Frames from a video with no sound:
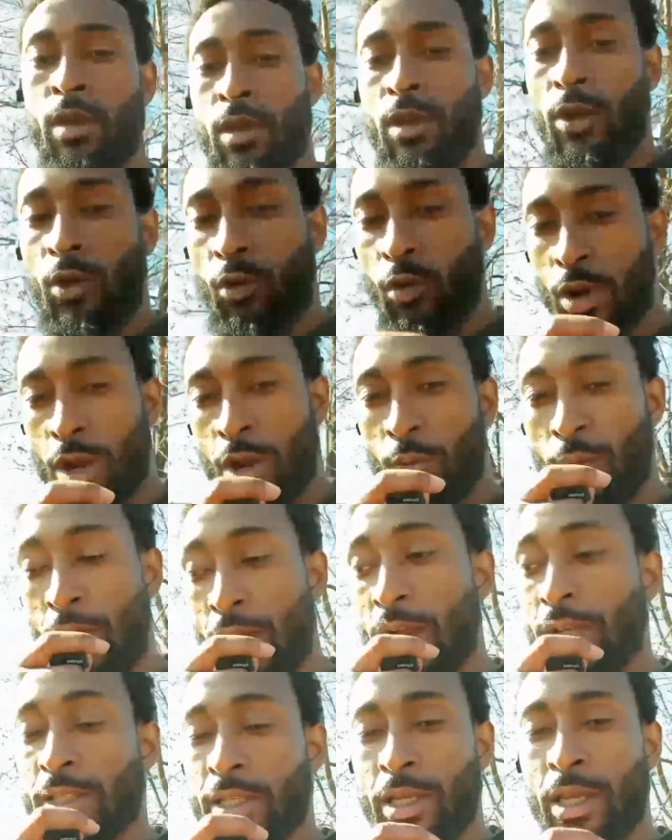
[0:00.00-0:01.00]
Grand
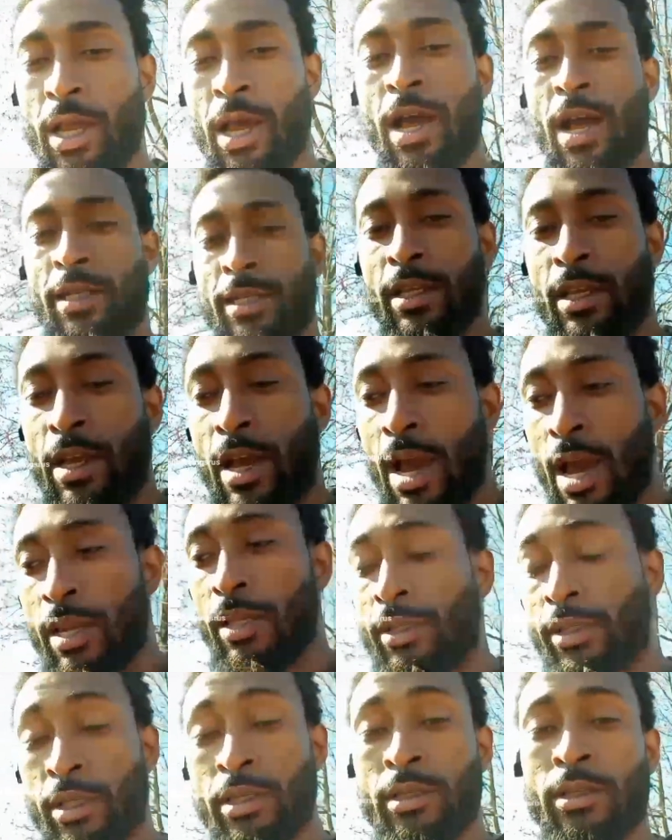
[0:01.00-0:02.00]
Rising guys and
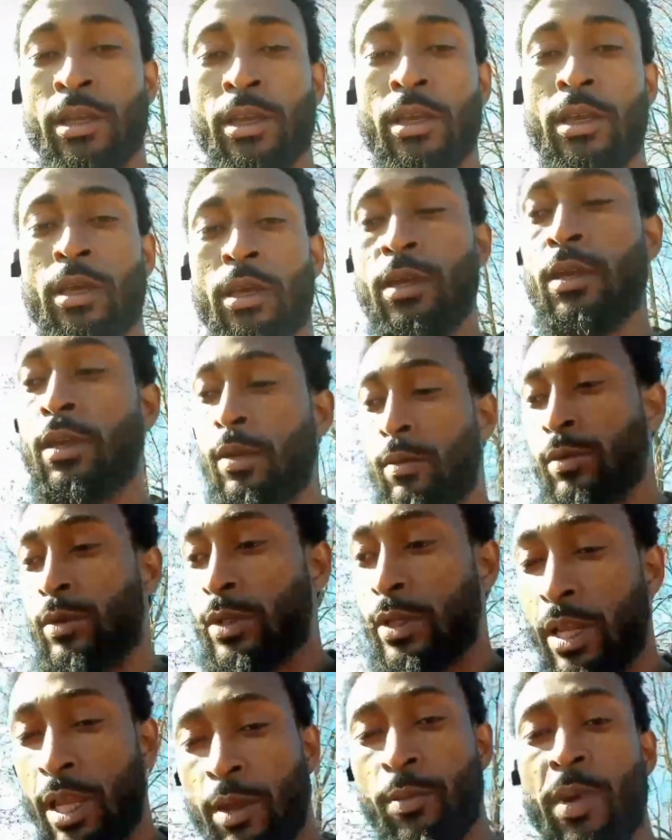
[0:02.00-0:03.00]
goddesses.
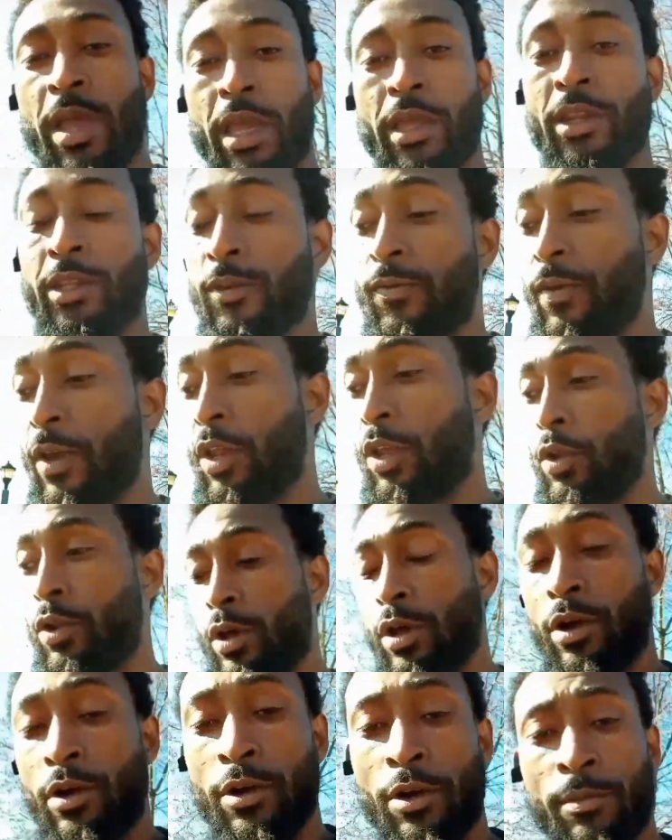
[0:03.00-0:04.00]
Today I'm making this video
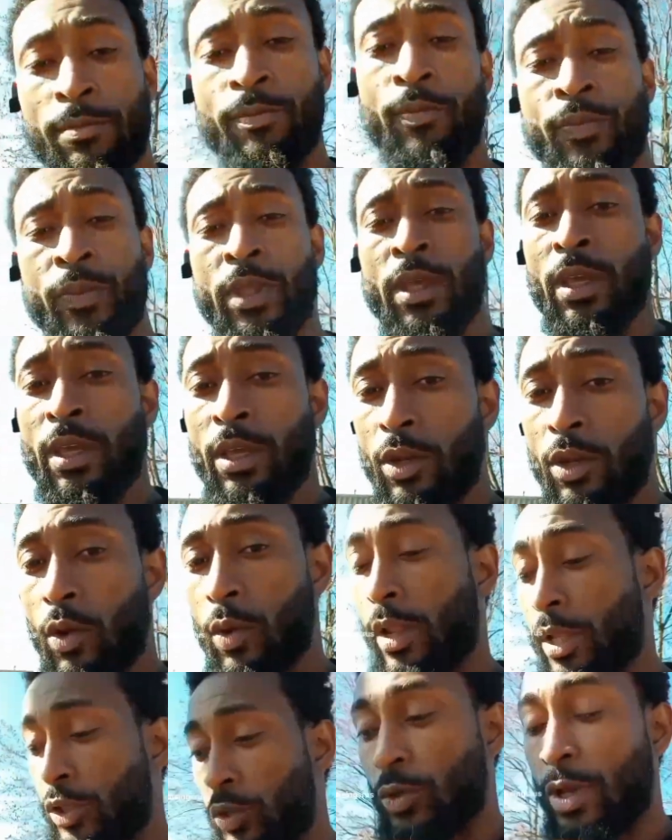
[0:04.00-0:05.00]
to
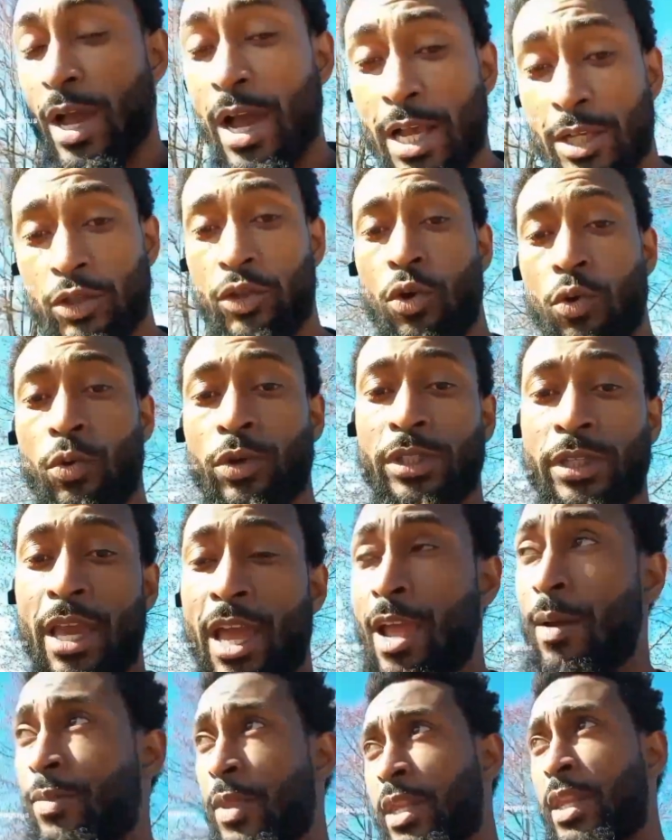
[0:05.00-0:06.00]
let you guys know what's
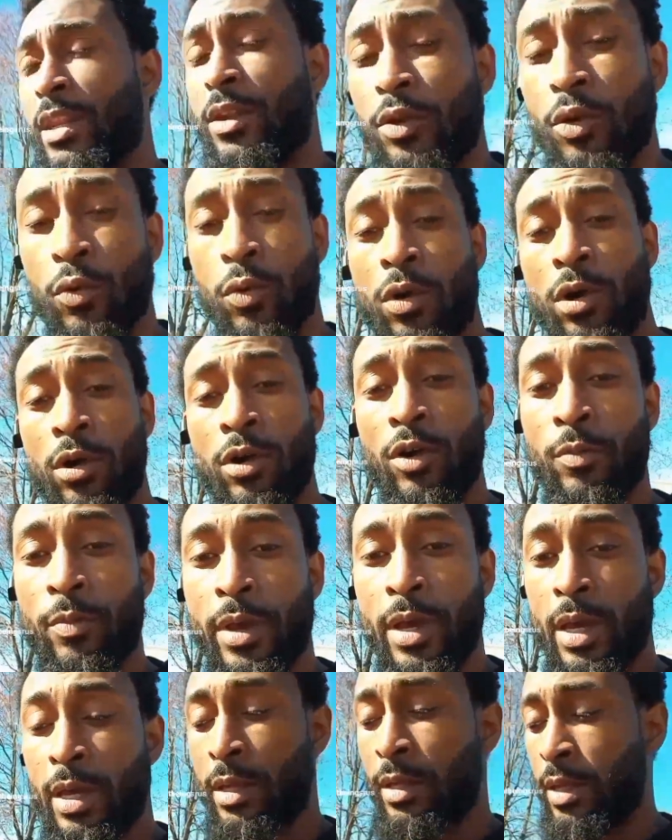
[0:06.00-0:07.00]
happening in the world,
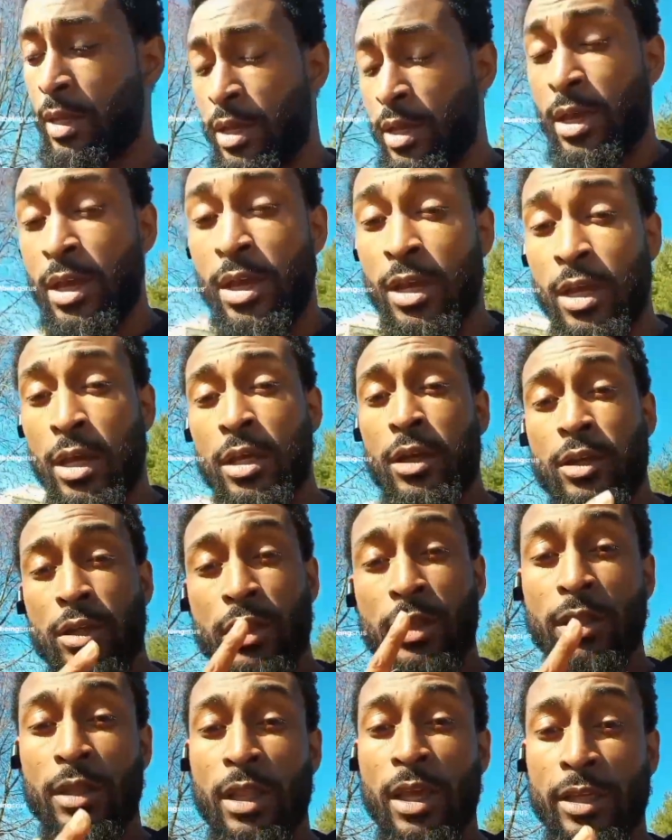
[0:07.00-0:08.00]

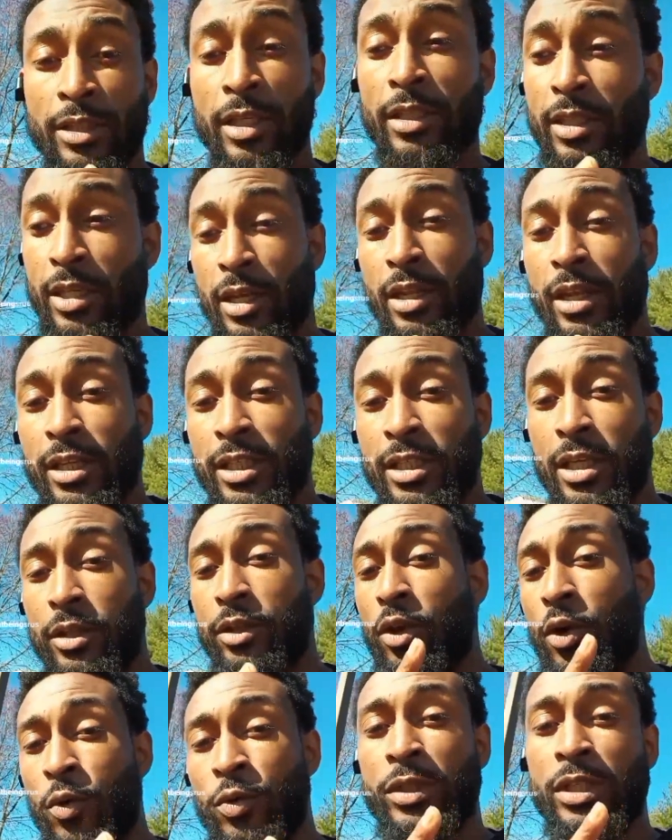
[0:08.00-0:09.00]
man. Listen to this,
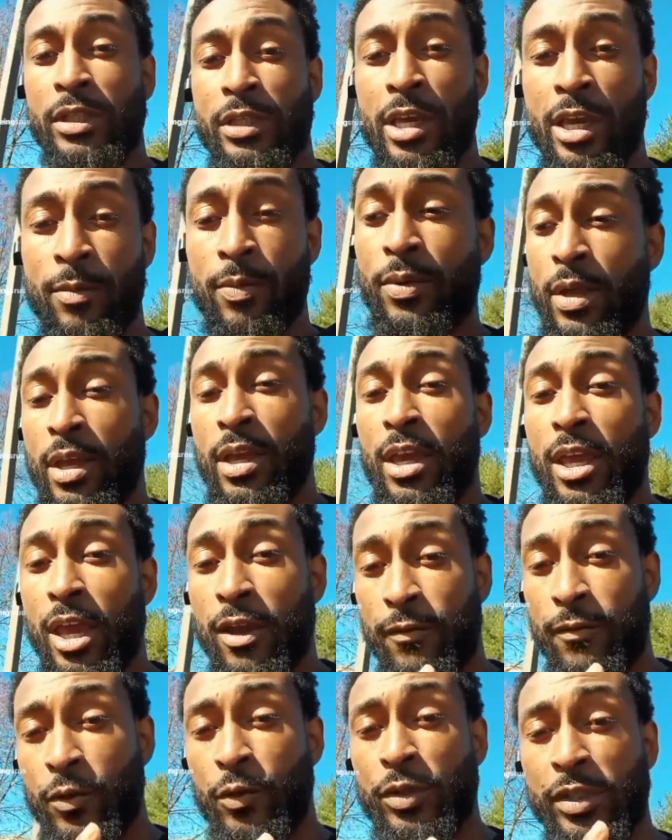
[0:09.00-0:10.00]
don't skip.
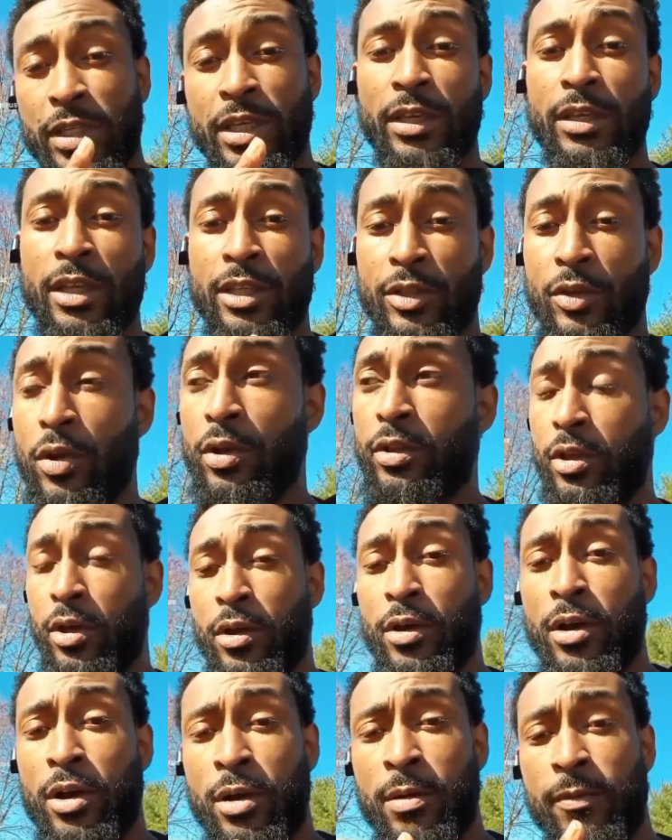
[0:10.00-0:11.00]
If you've seen this on
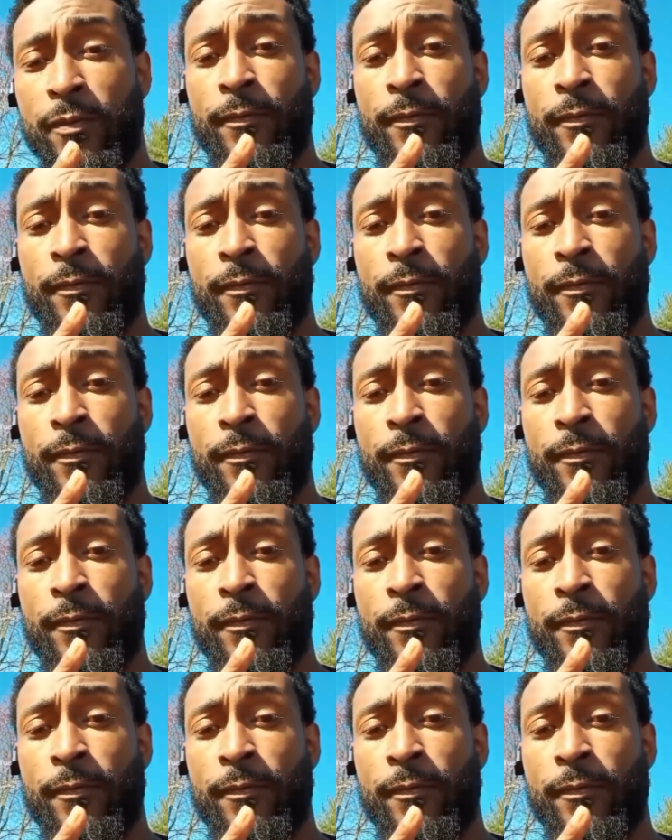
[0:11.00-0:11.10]
your